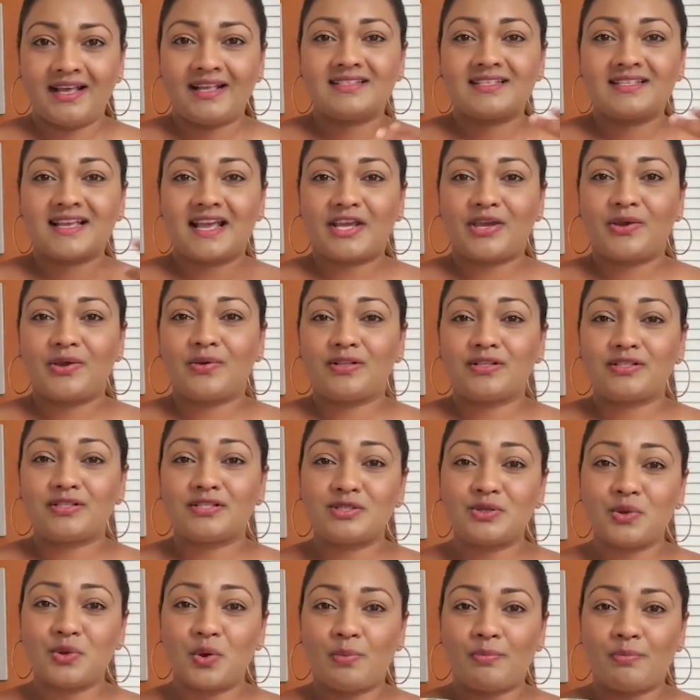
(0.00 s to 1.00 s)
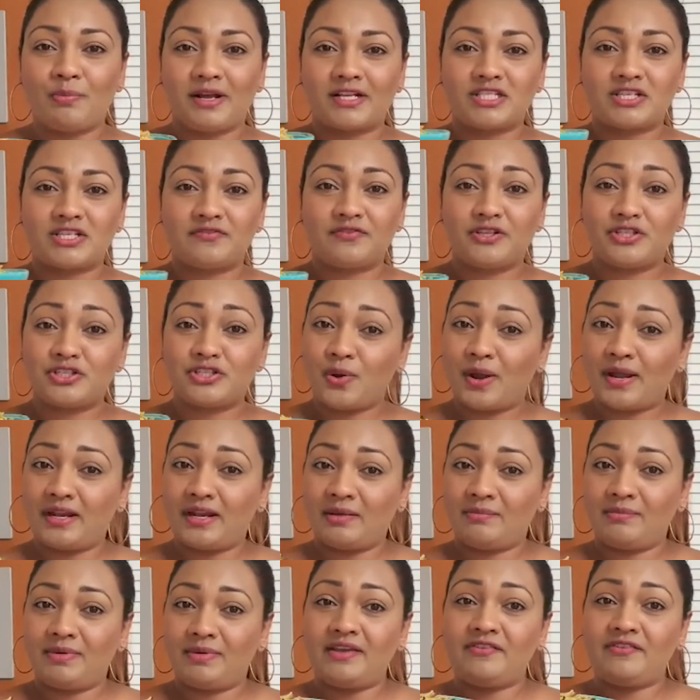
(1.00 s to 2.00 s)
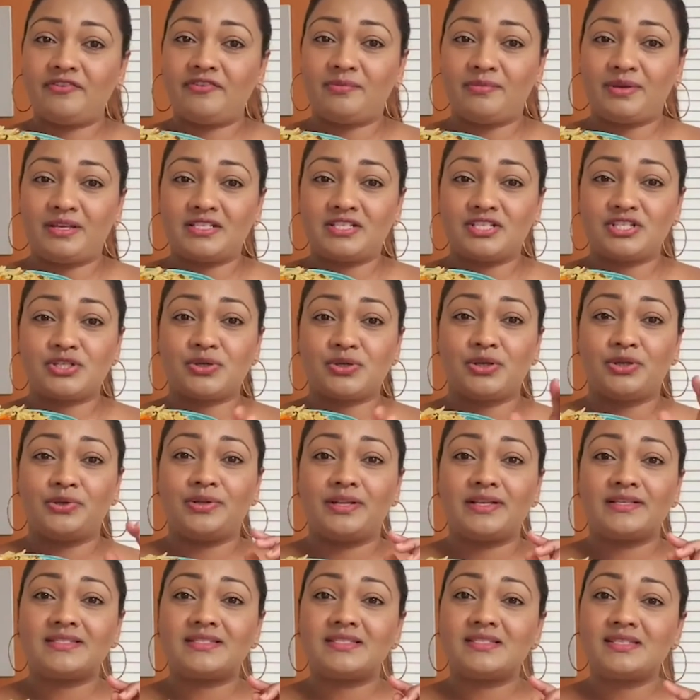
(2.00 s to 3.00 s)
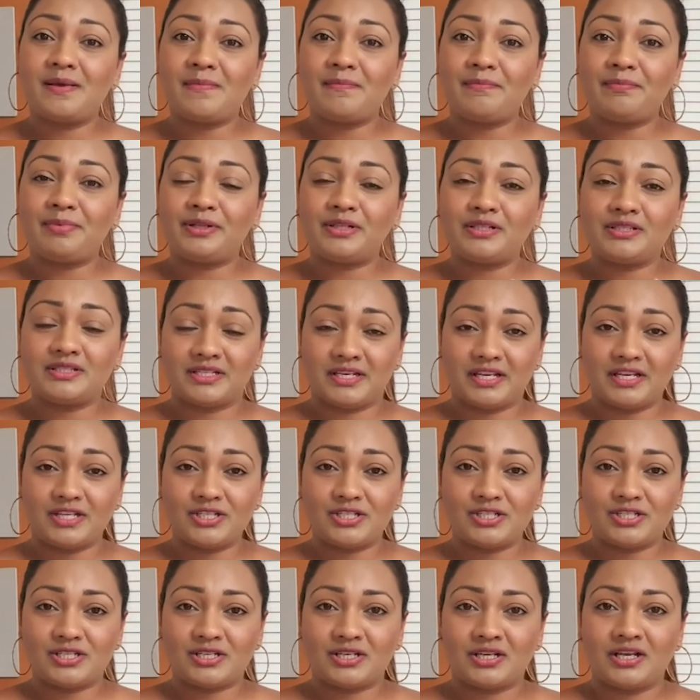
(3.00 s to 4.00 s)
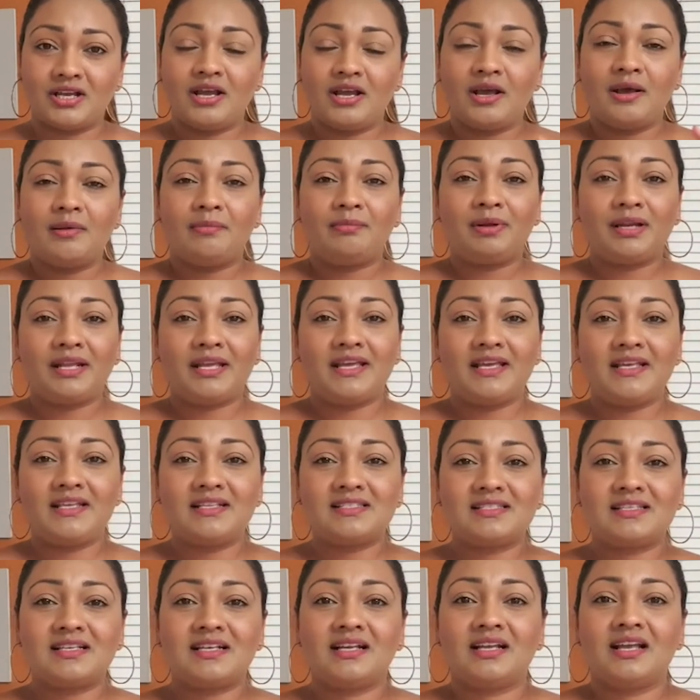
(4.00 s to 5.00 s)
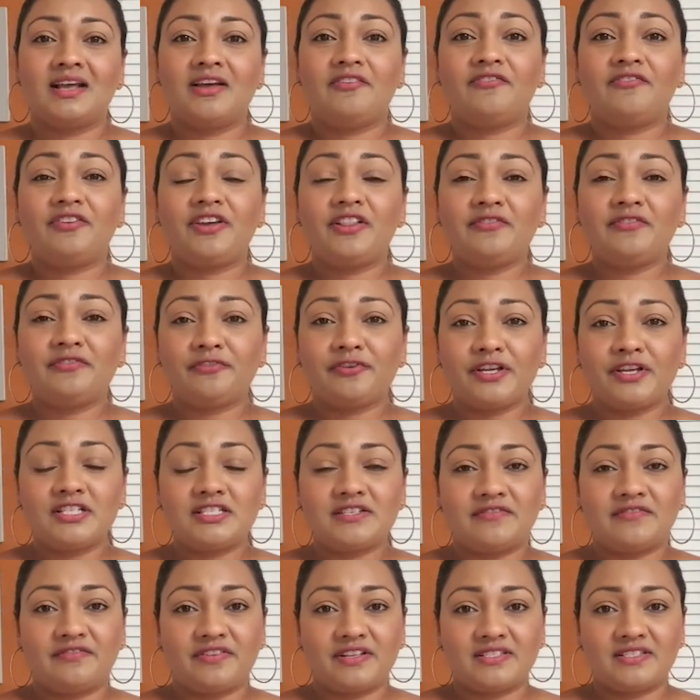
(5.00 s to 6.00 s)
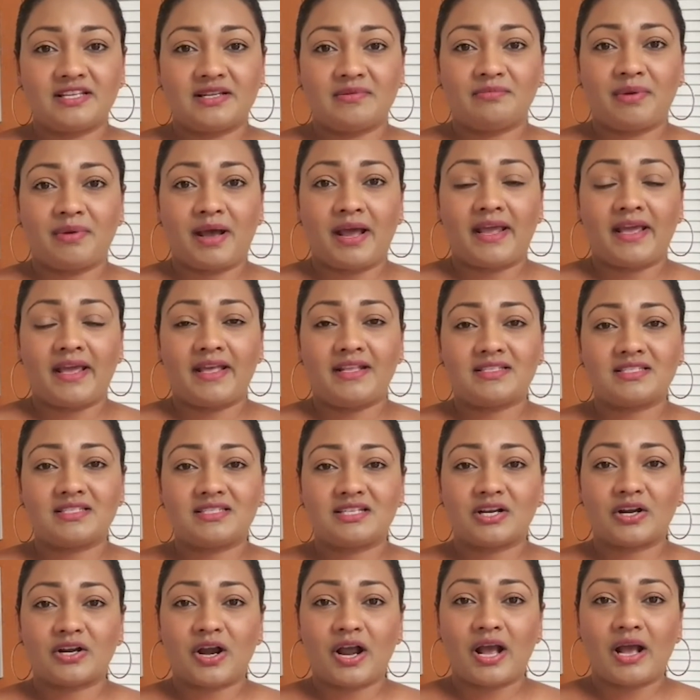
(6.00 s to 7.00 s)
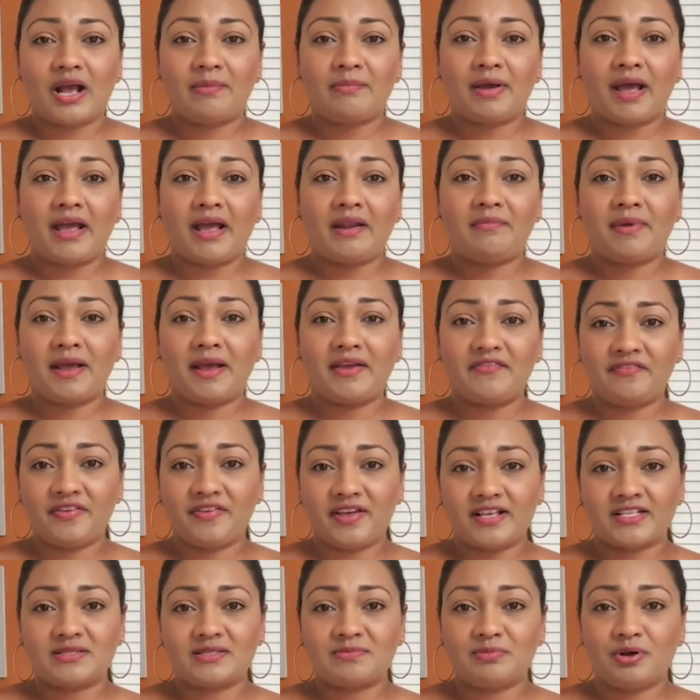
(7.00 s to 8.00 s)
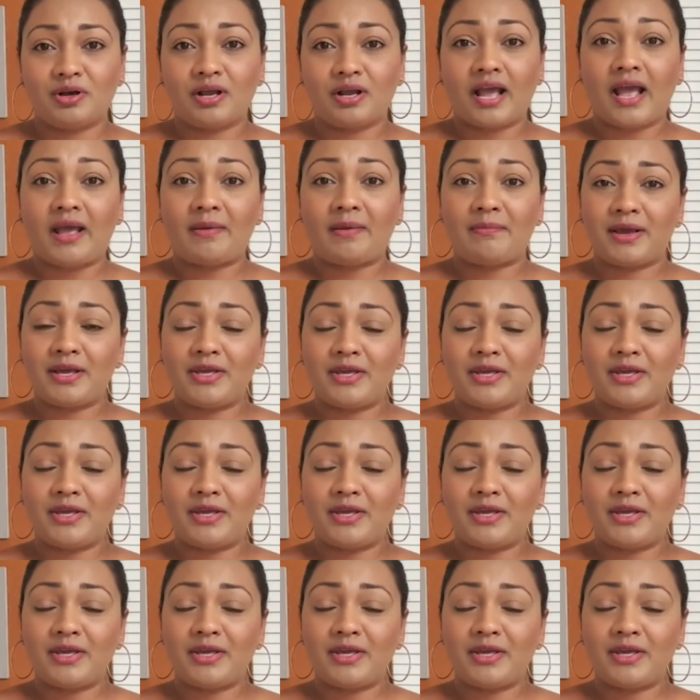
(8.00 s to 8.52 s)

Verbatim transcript: Thank you all so much for joining me for me to show you this simple dish. Please feel free to visit my Instagram and my Facebook and my